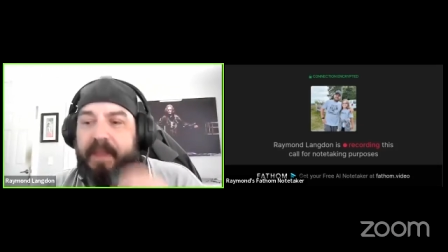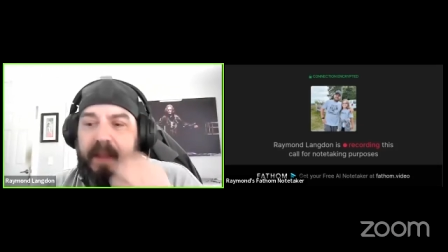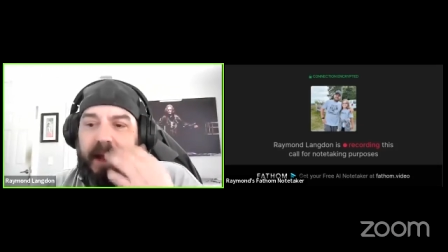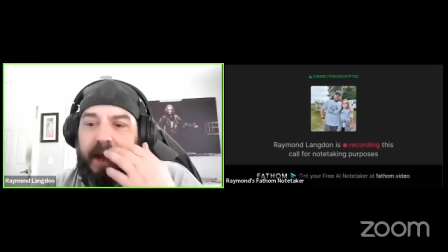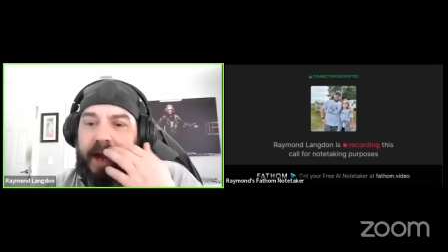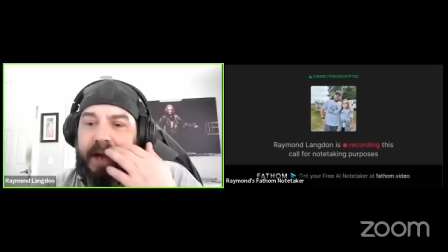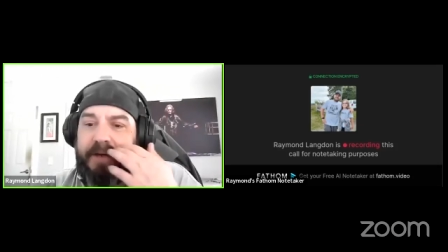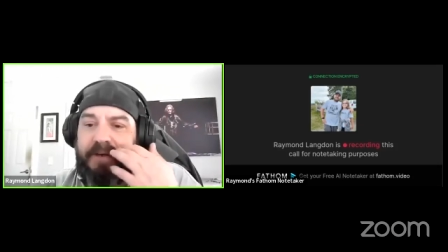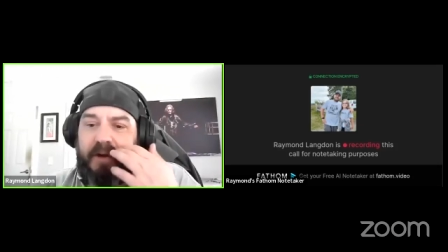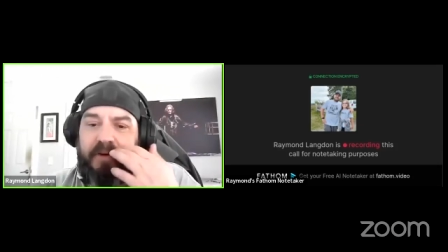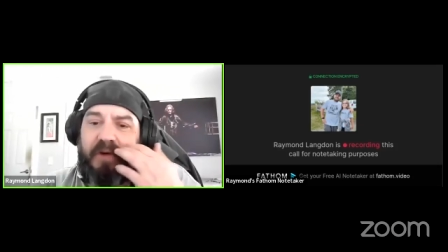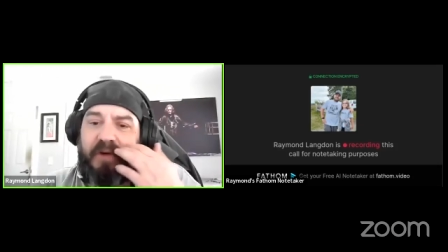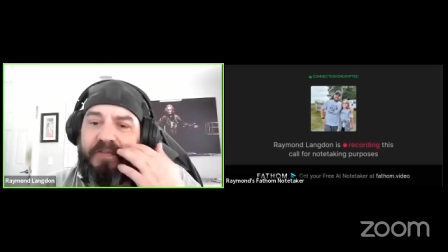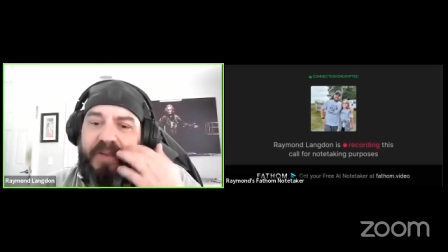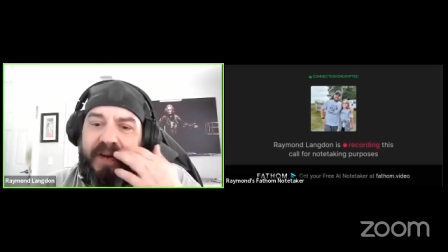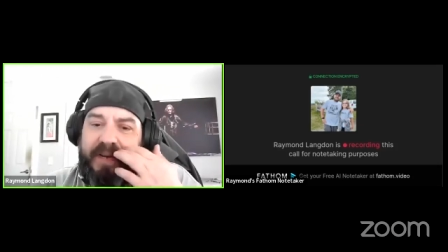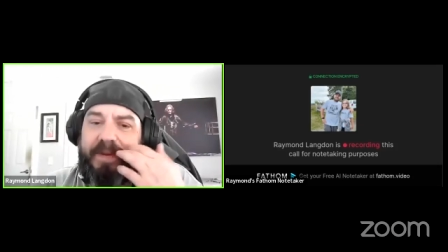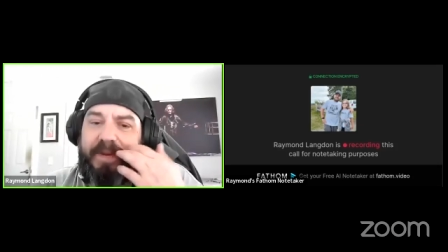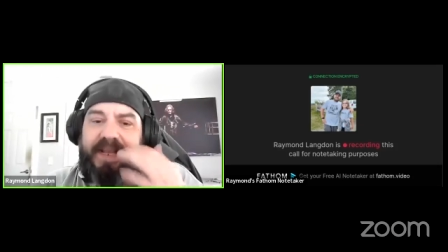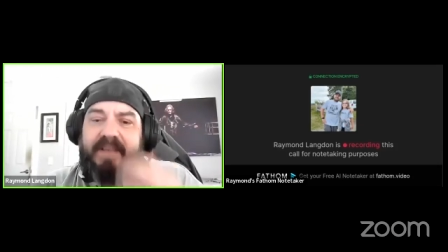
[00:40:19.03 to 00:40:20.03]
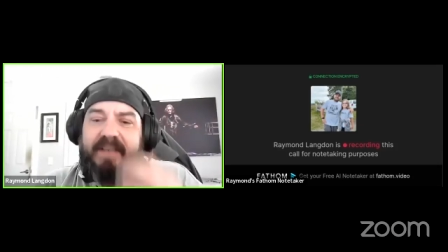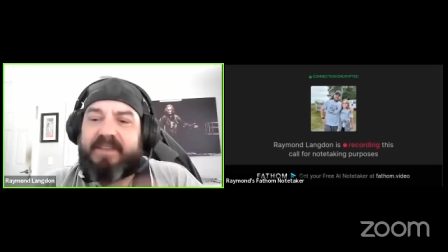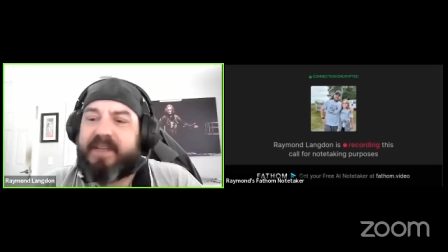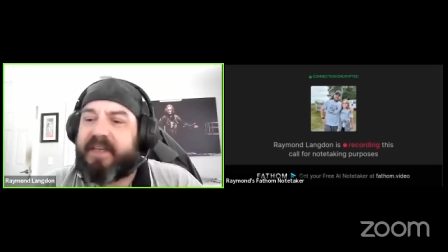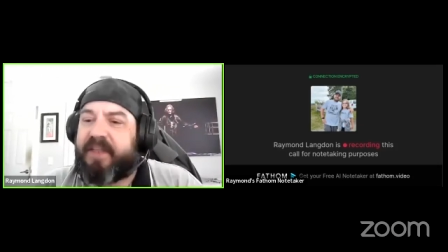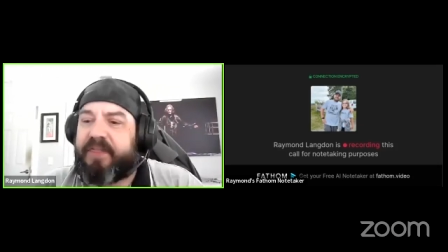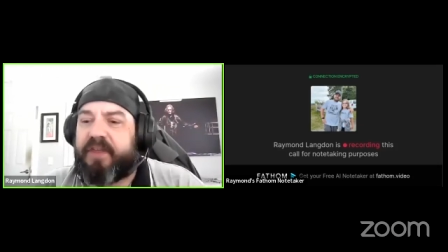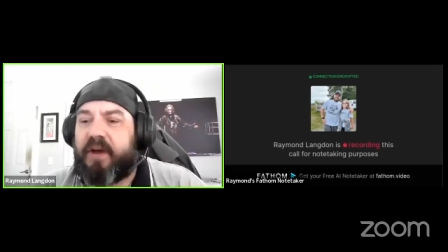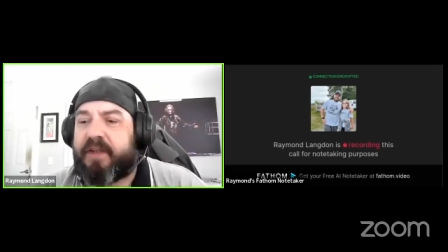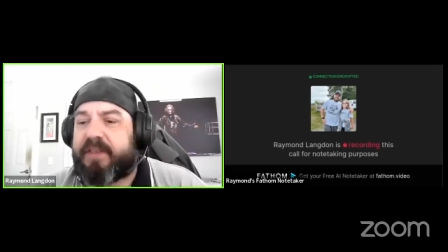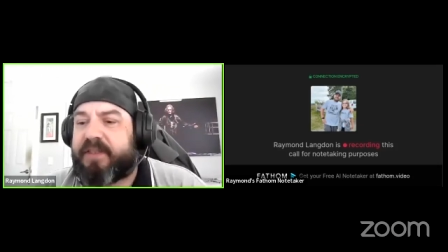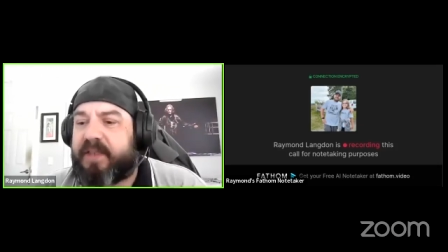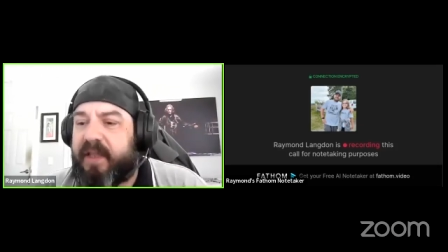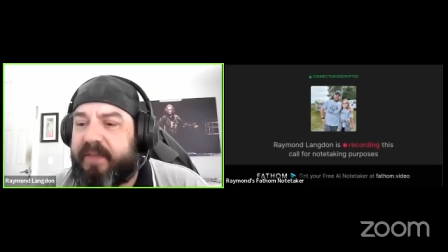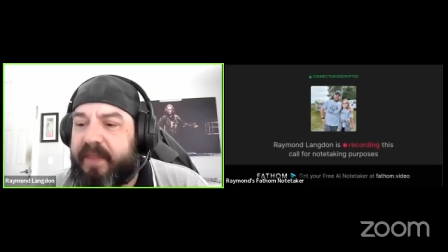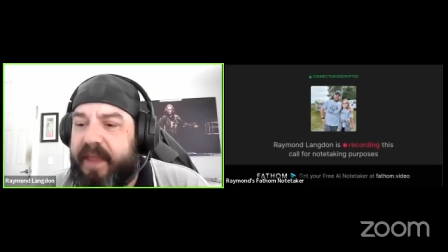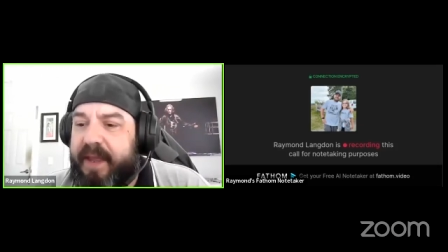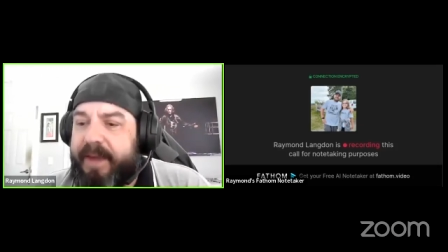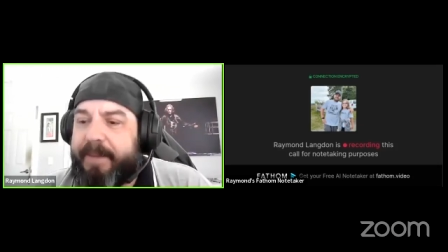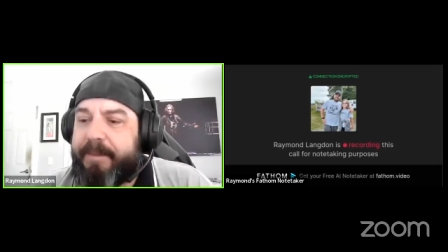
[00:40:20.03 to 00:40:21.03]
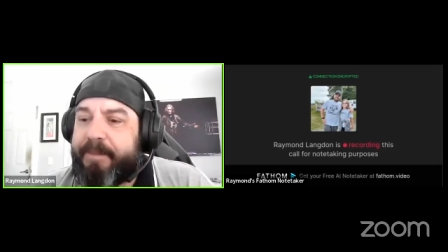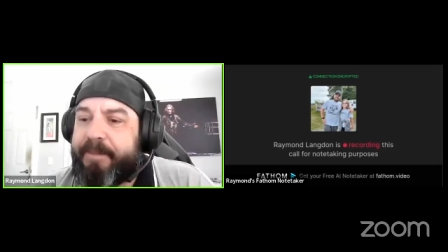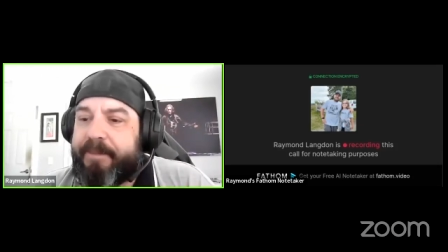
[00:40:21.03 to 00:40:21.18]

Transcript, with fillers: uh, don't know if anybody has any thoughts on that